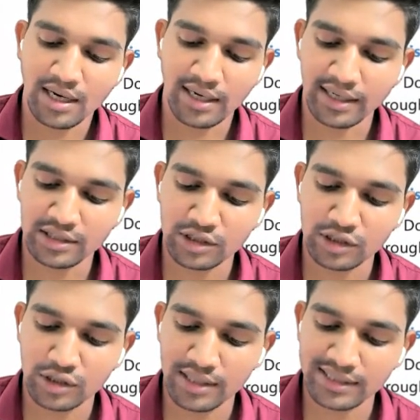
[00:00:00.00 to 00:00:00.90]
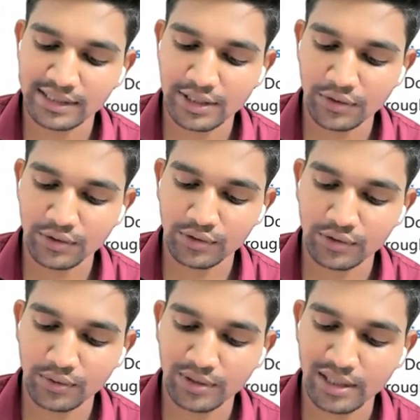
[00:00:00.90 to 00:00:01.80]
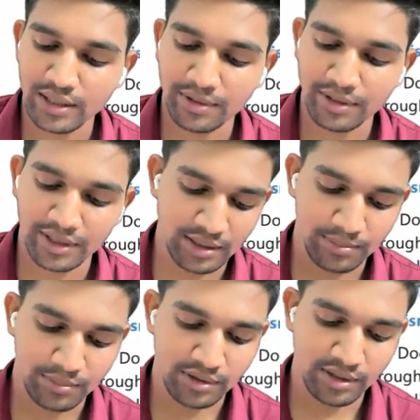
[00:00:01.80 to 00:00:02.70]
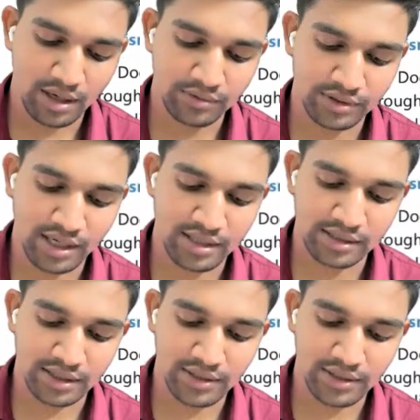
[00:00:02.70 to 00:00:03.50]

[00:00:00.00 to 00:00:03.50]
an excuse to claim relief for outsiders,